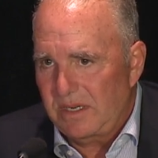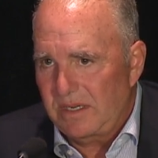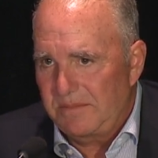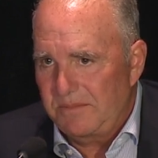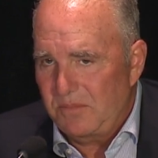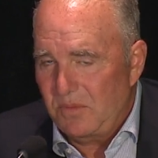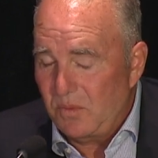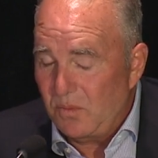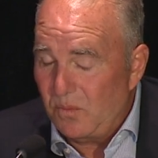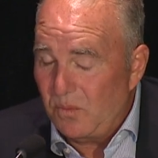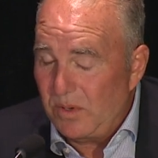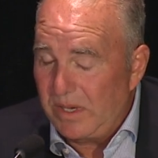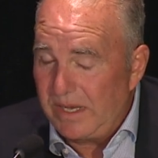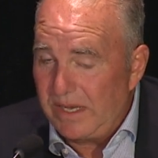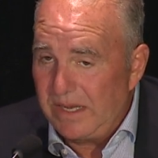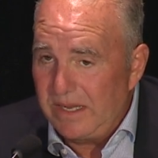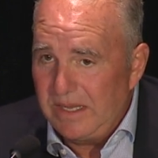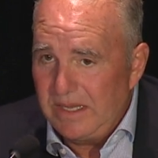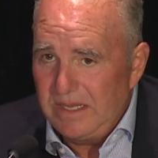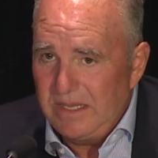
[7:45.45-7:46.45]
Um,
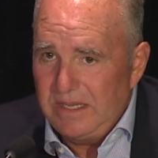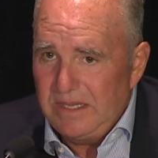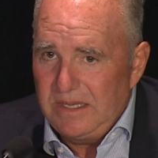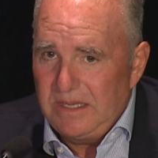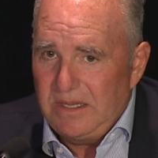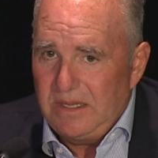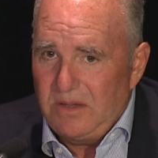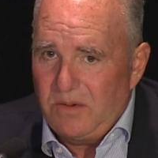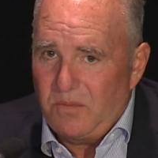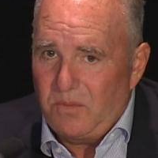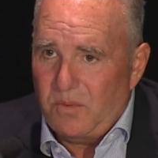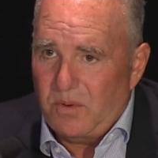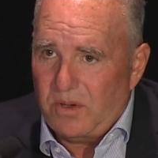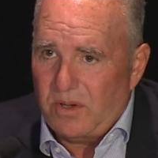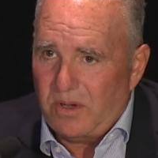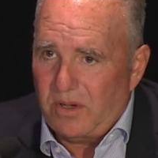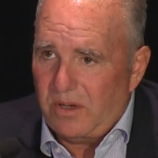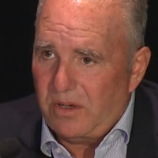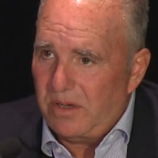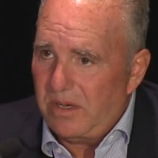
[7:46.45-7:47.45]
we
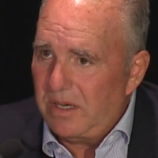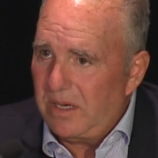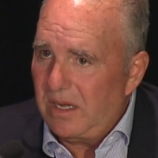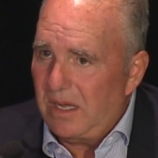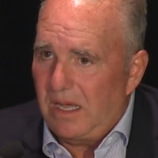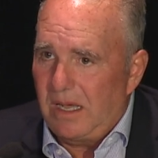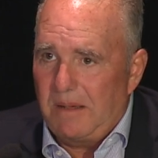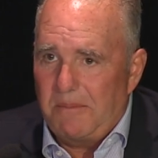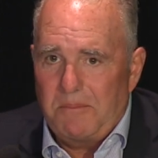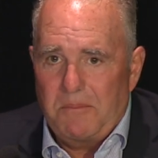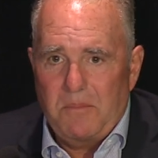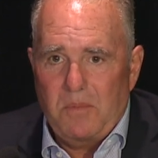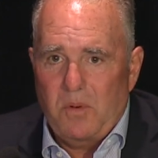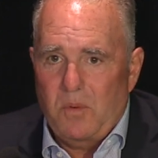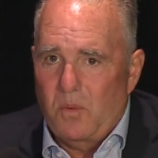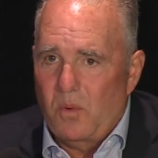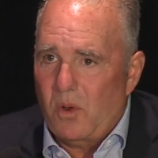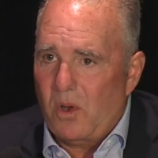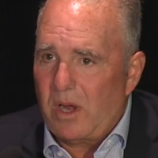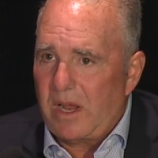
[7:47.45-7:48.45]
were um,
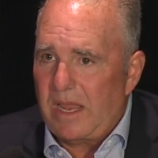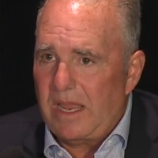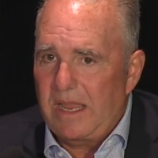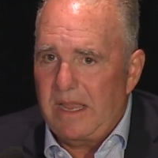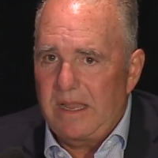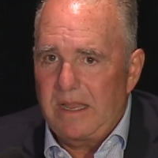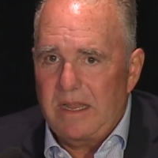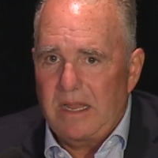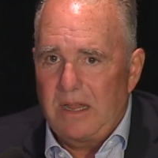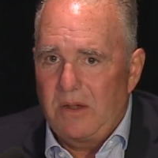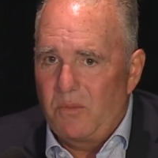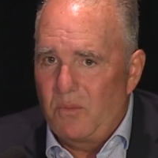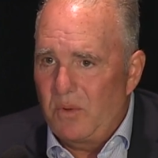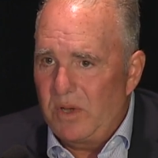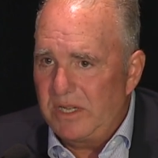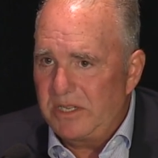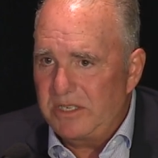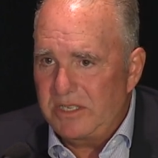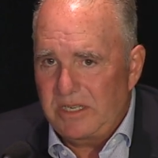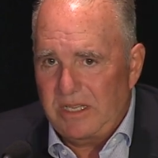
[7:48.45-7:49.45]
working
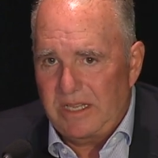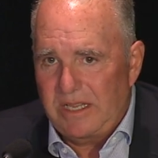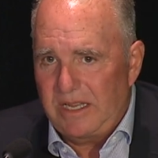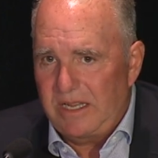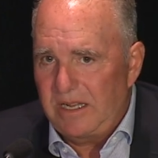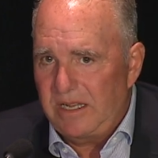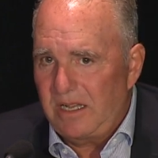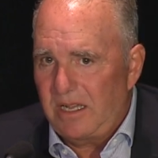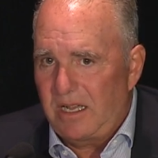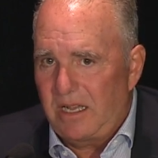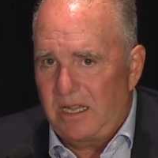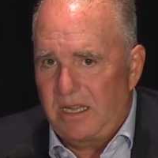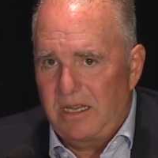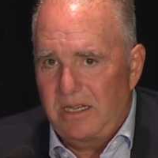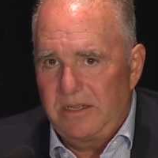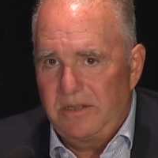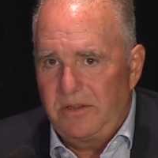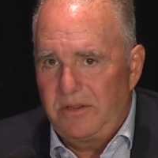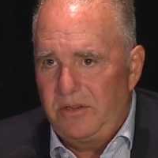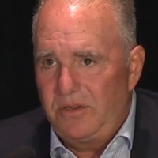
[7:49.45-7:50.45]
originally
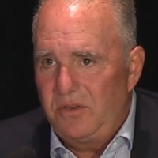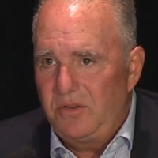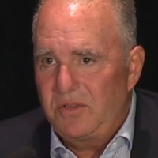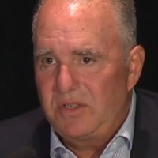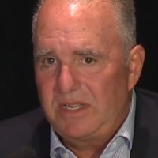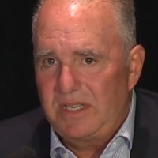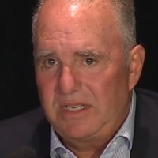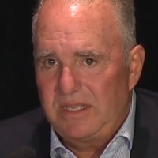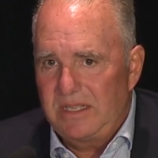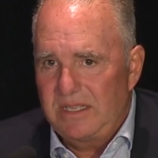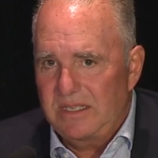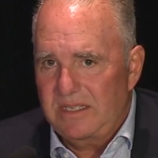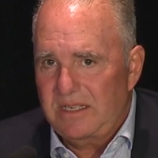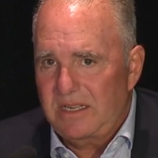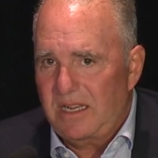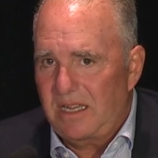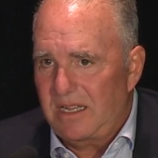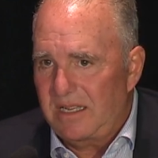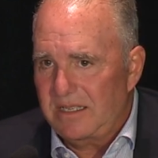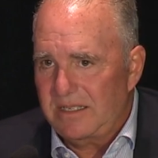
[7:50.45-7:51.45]
on using this
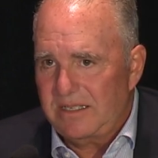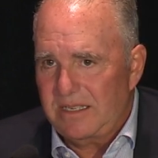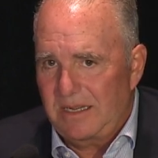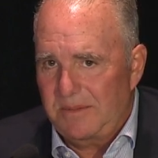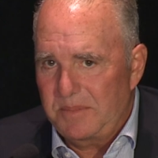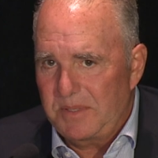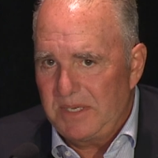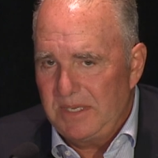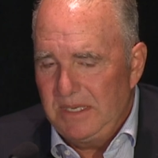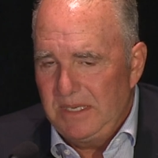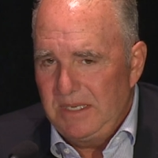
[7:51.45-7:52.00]
concept